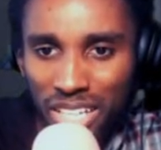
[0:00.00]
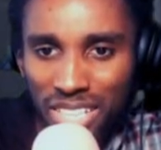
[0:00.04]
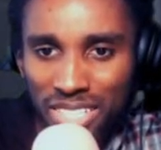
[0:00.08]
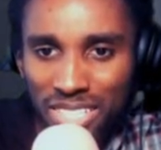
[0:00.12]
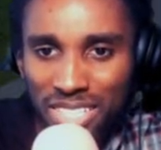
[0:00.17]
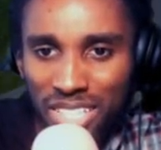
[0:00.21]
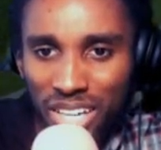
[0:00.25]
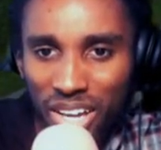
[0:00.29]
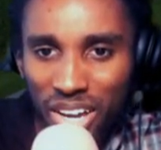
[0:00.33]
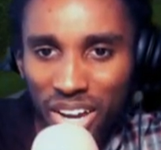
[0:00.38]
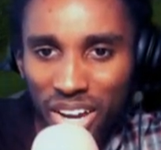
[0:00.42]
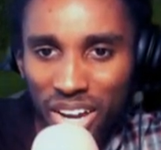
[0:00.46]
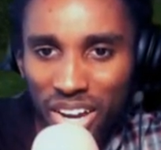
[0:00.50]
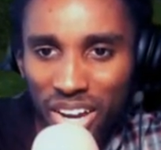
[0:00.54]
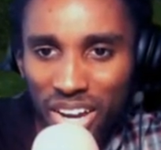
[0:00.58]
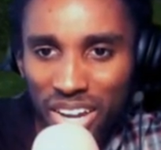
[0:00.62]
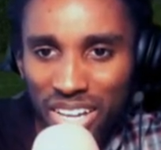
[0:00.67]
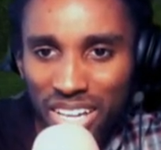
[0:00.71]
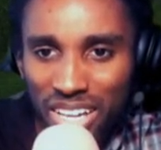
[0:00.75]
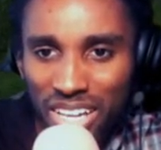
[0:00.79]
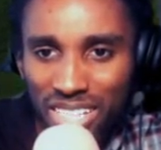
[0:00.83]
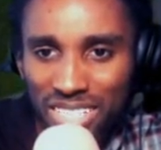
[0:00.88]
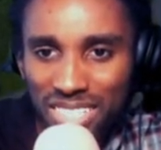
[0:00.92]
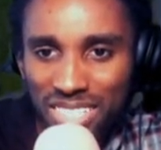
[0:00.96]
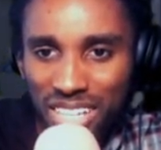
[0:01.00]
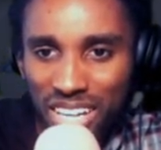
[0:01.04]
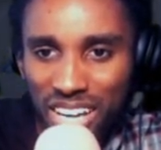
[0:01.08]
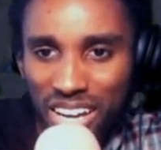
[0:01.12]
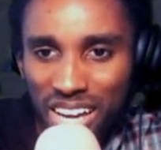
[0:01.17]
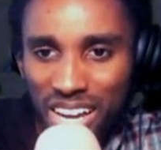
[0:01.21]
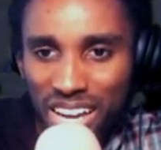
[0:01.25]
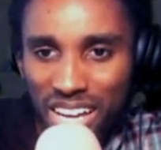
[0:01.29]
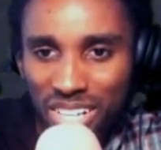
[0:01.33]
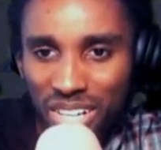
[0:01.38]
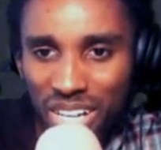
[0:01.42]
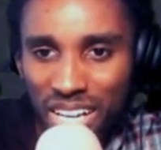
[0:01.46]
sir. Yes,
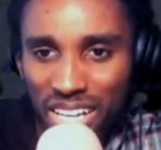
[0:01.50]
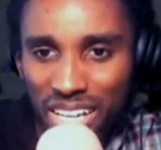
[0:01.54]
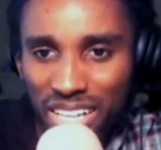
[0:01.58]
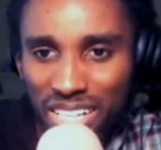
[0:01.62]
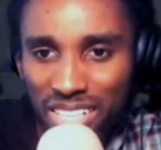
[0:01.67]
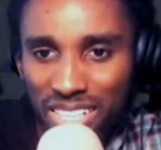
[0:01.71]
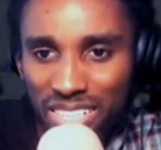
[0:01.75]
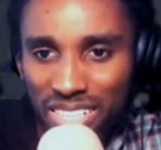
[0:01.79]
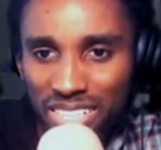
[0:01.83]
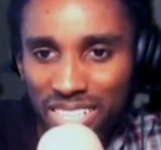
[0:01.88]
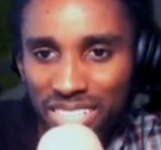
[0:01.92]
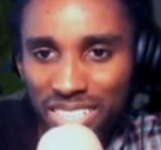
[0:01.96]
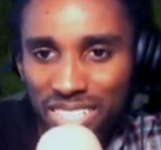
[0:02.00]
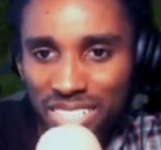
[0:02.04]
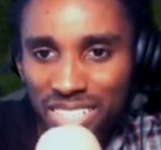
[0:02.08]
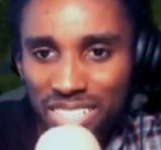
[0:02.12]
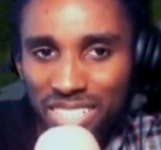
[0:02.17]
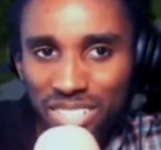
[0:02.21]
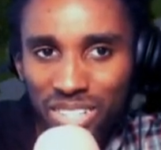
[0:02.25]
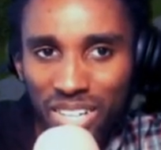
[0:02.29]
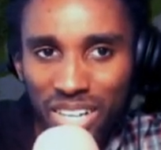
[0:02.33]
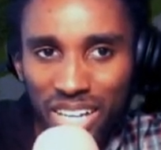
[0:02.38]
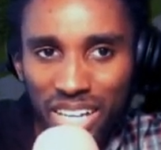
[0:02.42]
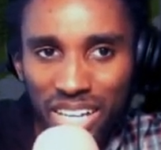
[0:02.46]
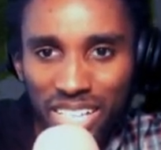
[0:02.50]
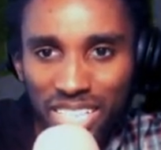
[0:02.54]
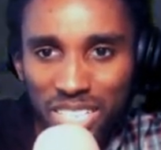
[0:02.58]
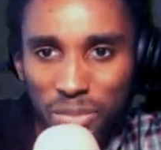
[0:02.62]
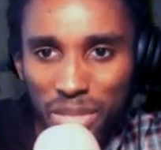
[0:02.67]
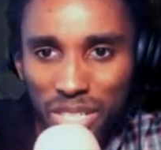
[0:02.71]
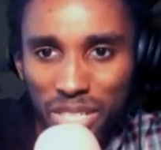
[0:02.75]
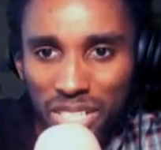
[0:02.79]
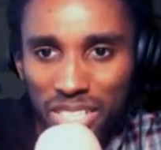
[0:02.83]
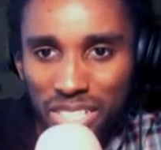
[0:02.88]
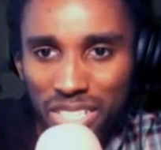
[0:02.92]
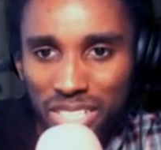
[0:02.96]
sir. Go ahead. Go ahead.
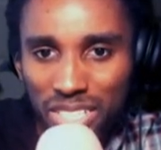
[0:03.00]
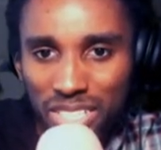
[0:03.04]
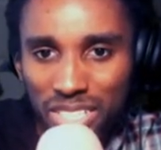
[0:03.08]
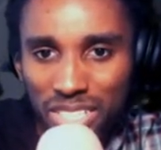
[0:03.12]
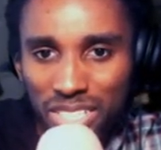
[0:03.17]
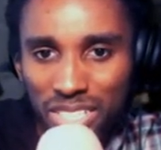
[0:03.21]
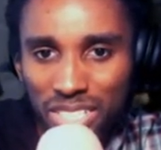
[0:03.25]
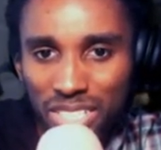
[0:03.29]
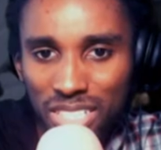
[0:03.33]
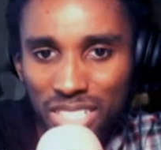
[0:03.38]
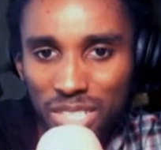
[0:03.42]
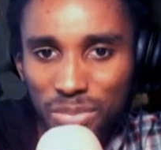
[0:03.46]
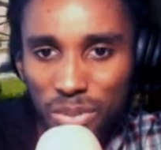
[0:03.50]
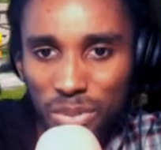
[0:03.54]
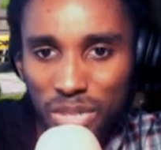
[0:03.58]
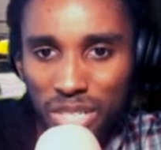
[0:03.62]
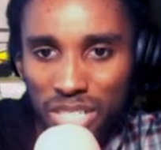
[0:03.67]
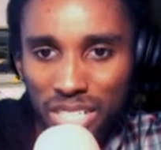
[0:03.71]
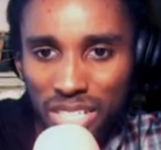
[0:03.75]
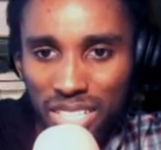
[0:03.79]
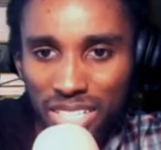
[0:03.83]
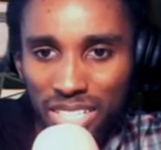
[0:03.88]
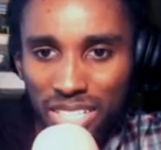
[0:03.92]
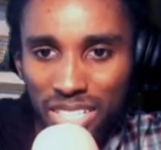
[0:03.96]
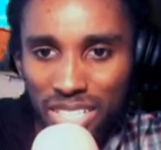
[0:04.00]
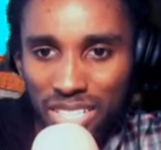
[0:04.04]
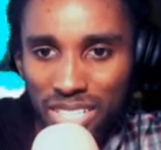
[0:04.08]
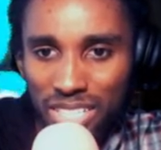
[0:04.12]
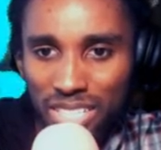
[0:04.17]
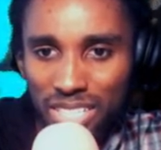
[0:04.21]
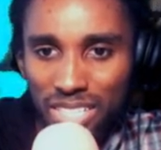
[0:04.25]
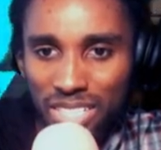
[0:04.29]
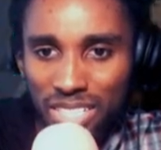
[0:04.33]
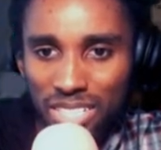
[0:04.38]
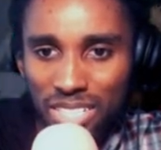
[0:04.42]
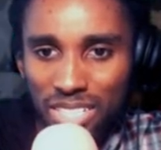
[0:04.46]
Spray it. Spray
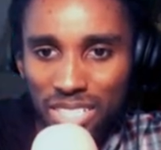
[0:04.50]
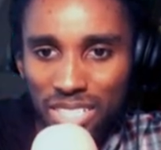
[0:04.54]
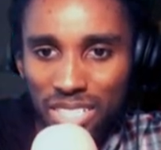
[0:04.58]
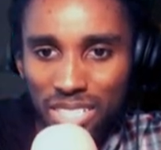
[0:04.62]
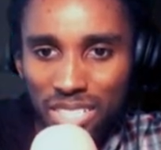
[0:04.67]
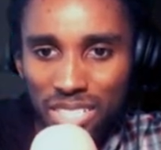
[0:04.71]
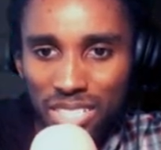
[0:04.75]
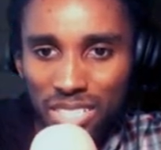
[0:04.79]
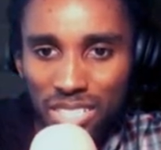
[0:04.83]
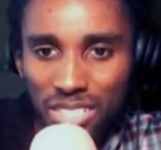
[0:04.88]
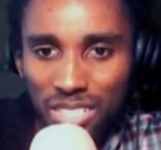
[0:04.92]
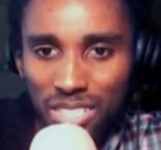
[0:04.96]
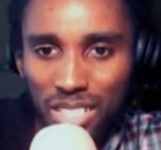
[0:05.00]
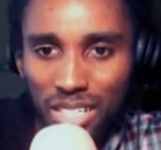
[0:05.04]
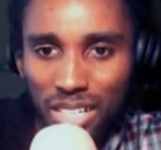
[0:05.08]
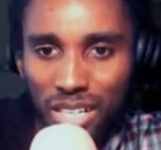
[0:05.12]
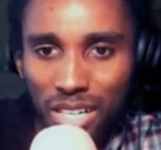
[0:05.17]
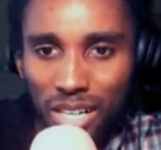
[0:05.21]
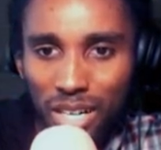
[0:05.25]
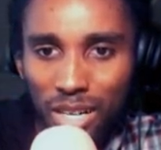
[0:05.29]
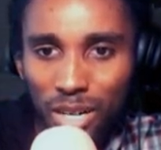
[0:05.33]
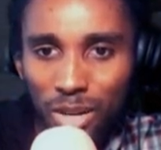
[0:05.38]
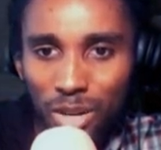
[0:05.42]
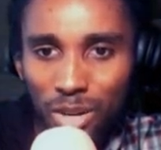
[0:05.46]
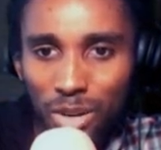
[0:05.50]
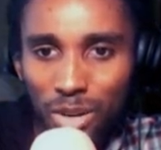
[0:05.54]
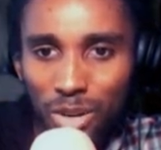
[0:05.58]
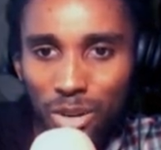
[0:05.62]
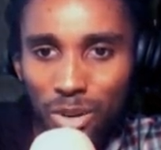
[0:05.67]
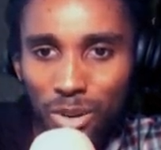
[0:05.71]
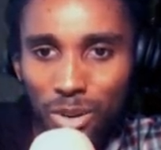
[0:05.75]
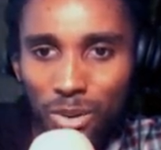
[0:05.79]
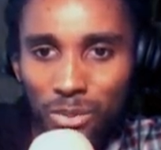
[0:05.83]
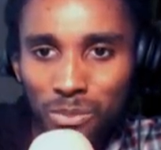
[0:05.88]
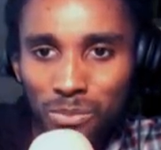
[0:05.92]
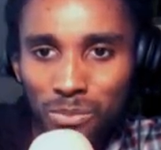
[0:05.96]
it.
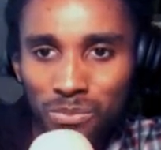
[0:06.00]
Um.